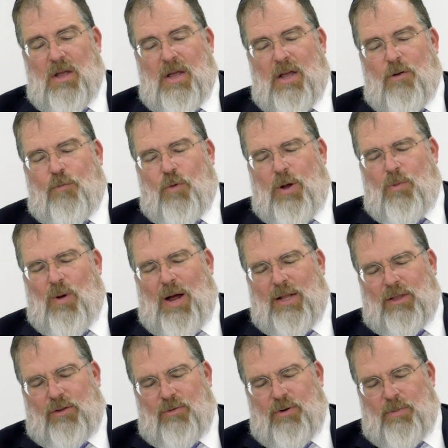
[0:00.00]
If we
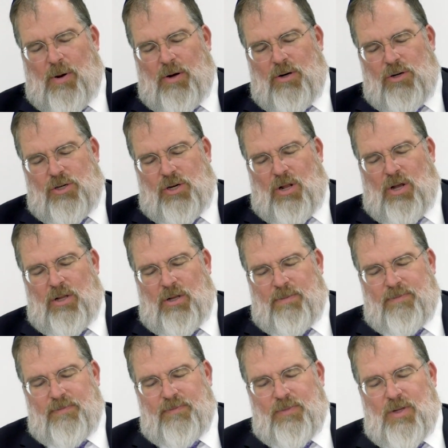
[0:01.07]
want the Rabbeinu
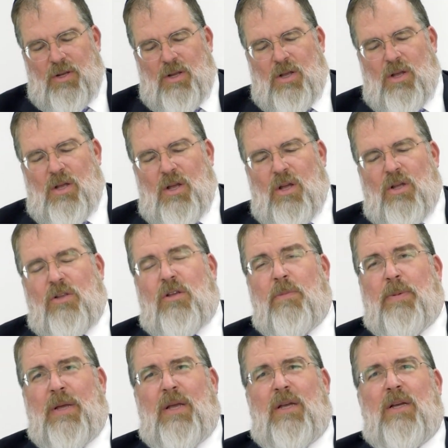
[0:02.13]
Shleilam to
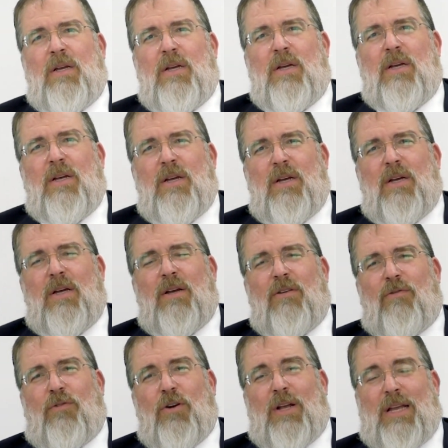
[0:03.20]
be
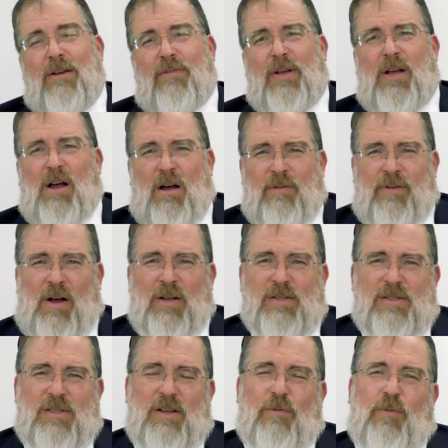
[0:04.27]
forgiving of
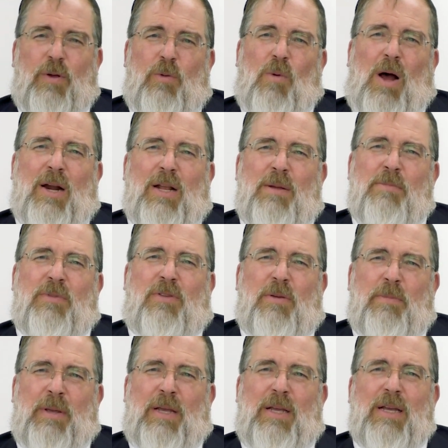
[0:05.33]
us, if we want him to
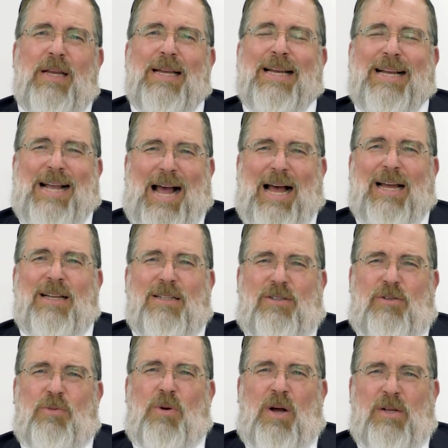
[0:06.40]
be kind
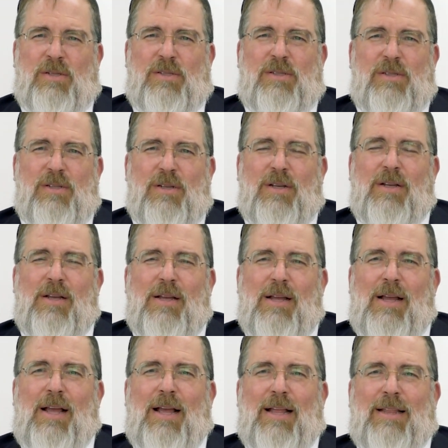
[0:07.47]
to us,
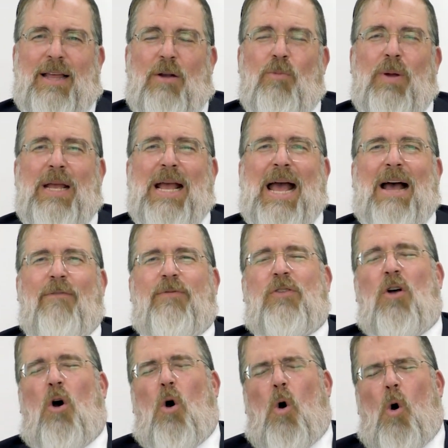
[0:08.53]
then we have
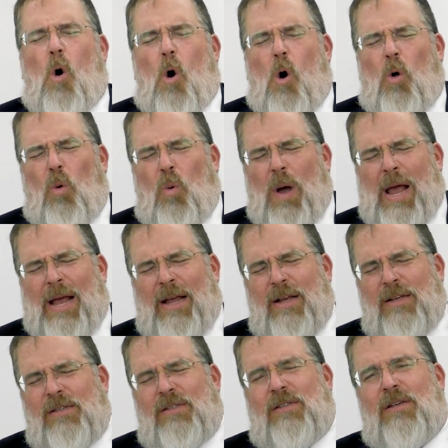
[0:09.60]
to
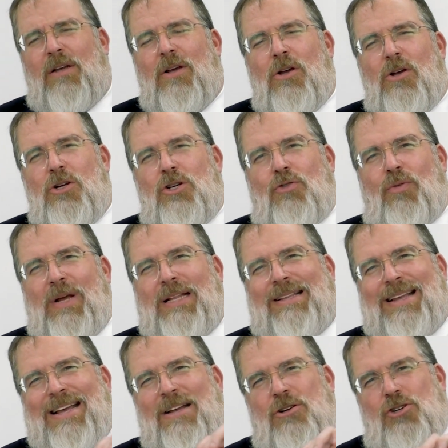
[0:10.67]
always
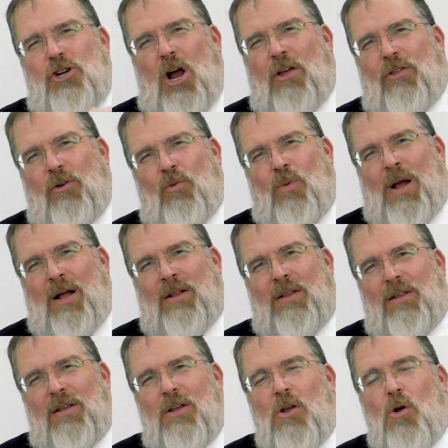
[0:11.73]
treat each other
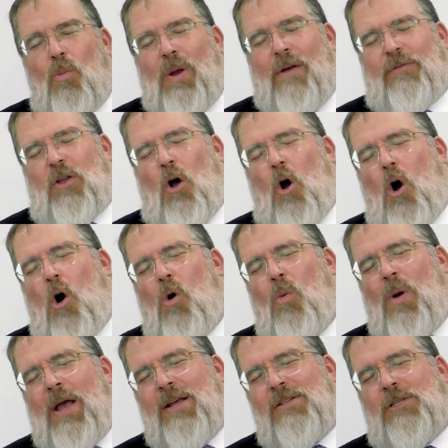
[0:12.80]
well. We have to
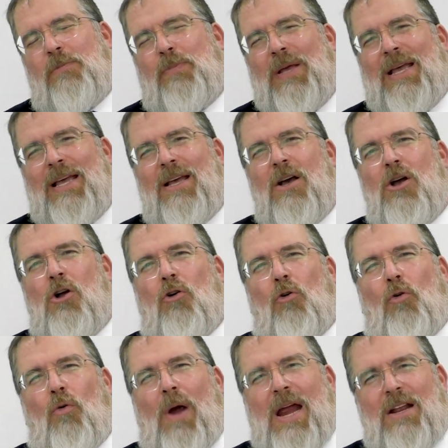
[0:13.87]
always be
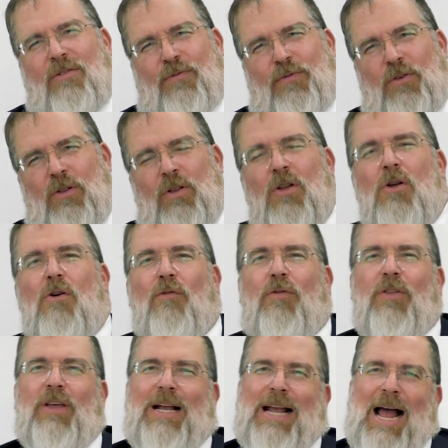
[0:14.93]
grateful
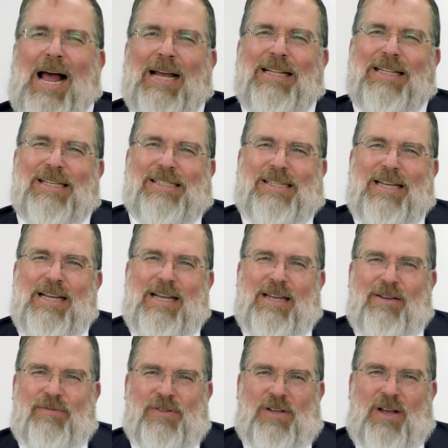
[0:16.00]
for the kindness he
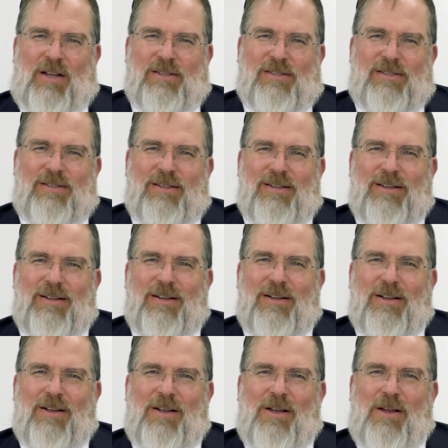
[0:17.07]
gives us.
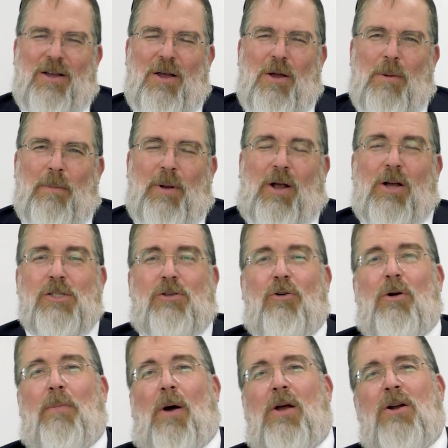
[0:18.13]
Because the
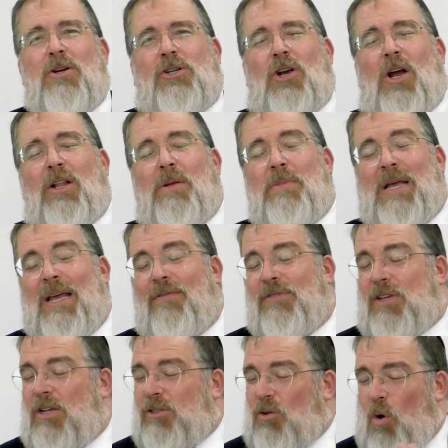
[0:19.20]
Rabbeinu Shleilam gives
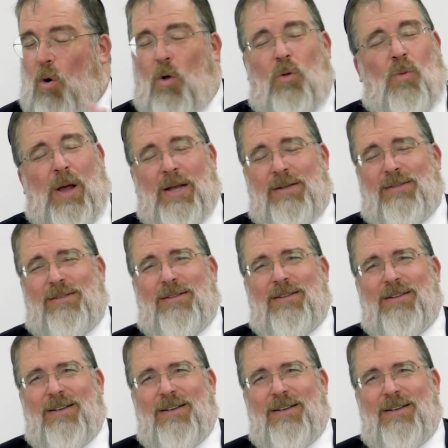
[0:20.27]
us always.